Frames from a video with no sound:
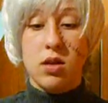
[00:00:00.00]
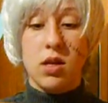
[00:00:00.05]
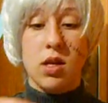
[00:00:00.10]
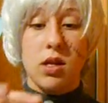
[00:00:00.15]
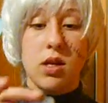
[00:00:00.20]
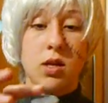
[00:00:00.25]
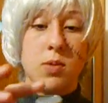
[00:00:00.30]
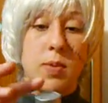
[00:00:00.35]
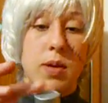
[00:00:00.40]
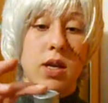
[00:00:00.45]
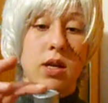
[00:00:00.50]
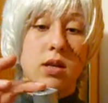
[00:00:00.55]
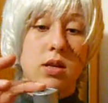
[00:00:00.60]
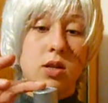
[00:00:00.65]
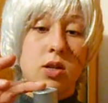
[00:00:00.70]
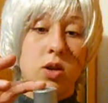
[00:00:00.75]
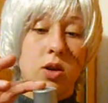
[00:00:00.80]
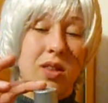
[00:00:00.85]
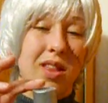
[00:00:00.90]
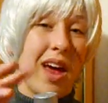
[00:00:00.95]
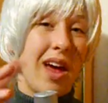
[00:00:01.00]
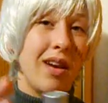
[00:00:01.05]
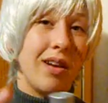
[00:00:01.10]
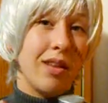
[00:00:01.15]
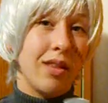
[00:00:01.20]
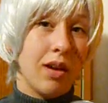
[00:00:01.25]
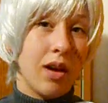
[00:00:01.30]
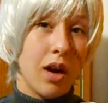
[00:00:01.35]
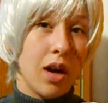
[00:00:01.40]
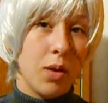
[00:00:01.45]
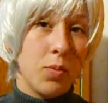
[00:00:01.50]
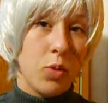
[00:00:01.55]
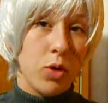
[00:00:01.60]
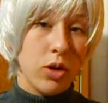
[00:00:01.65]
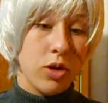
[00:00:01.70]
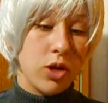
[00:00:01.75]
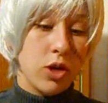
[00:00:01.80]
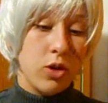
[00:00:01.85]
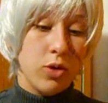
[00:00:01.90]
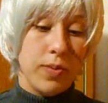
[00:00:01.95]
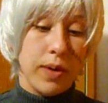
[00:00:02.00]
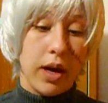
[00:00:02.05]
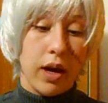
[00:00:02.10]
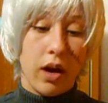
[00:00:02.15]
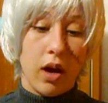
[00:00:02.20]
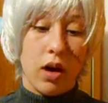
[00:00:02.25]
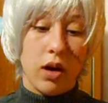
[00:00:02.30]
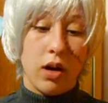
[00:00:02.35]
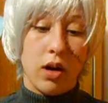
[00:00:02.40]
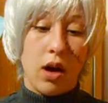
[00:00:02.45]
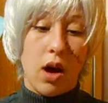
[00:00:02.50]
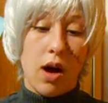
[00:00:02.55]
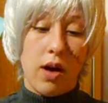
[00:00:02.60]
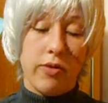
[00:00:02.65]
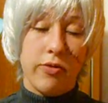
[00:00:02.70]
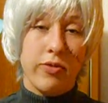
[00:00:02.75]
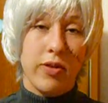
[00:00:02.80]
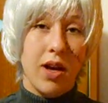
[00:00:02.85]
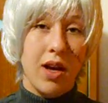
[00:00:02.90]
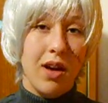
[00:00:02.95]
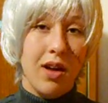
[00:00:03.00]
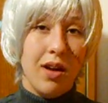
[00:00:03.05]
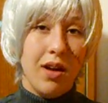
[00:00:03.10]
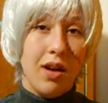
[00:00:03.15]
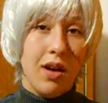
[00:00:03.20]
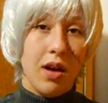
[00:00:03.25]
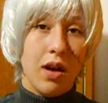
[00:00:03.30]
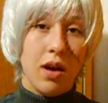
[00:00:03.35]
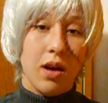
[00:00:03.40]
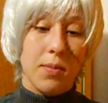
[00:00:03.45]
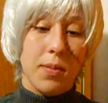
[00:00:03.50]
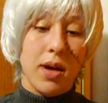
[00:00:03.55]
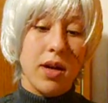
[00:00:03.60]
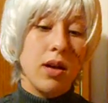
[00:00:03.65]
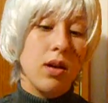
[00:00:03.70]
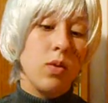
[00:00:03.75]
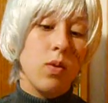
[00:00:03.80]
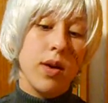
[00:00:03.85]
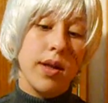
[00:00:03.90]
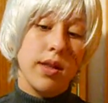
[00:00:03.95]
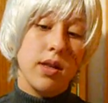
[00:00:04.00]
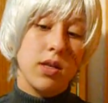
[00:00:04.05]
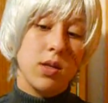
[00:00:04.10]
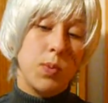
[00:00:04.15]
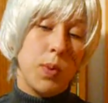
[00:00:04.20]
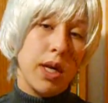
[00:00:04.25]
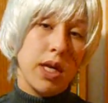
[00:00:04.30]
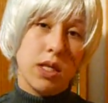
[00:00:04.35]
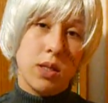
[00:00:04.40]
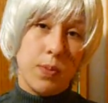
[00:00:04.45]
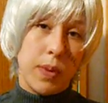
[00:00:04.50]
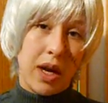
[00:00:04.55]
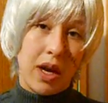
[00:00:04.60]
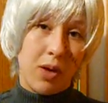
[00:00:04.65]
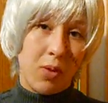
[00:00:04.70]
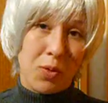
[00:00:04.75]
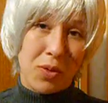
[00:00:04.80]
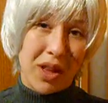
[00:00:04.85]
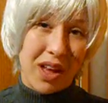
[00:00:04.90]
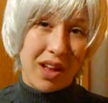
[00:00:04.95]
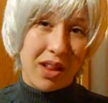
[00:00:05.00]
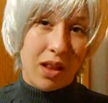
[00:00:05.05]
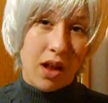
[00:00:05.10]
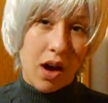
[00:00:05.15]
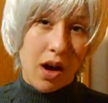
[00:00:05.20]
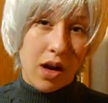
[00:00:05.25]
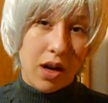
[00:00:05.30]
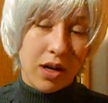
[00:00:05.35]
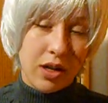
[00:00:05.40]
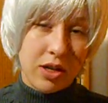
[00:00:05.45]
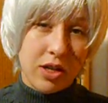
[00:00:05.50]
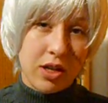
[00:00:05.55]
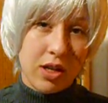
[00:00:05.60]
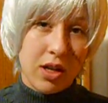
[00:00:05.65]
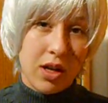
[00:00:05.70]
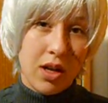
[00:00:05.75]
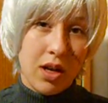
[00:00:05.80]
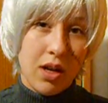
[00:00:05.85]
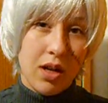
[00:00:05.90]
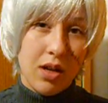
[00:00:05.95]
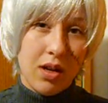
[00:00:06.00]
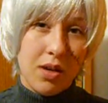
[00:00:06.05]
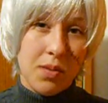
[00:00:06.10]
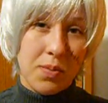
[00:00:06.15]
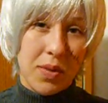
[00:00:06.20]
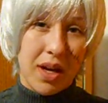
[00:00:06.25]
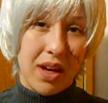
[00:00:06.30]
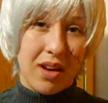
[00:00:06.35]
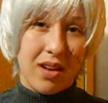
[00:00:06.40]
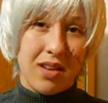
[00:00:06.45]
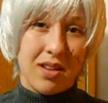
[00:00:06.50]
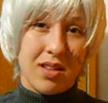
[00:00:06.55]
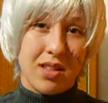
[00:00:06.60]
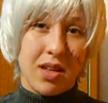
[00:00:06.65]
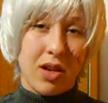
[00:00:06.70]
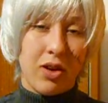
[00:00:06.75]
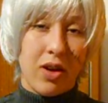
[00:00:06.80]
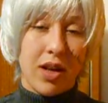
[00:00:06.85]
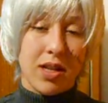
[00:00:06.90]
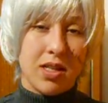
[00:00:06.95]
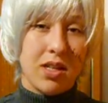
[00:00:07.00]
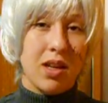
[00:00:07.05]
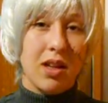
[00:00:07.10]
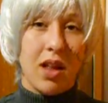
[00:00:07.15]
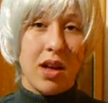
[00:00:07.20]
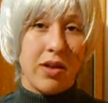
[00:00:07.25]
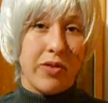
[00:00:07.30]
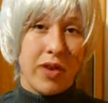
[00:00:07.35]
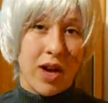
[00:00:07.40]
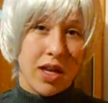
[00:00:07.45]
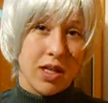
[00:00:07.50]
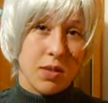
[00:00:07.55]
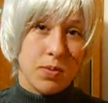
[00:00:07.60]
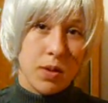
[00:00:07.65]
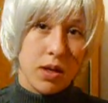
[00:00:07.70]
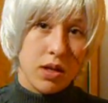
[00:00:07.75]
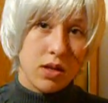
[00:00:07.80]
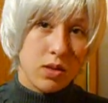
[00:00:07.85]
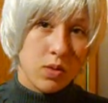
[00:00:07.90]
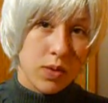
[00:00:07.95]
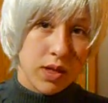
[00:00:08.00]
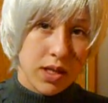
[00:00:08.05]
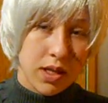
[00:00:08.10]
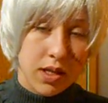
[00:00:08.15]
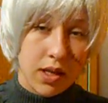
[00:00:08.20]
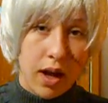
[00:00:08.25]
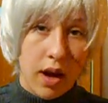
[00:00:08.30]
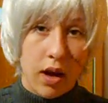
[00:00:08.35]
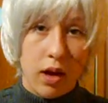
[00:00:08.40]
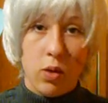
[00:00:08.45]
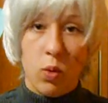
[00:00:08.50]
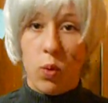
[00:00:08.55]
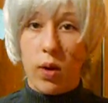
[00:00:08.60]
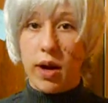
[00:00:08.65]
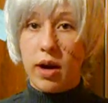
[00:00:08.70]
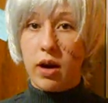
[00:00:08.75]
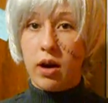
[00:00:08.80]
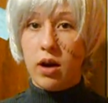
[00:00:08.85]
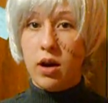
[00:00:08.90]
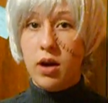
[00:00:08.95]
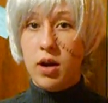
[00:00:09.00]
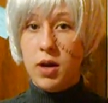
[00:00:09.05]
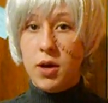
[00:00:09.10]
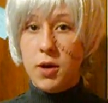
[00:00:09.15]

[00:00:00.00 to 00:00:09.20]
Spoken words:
did this piece, took the end of the cardboard tube and cut it off. I didn't want this piece being really large because, I don't know, I see a lot of cosplays with Stein where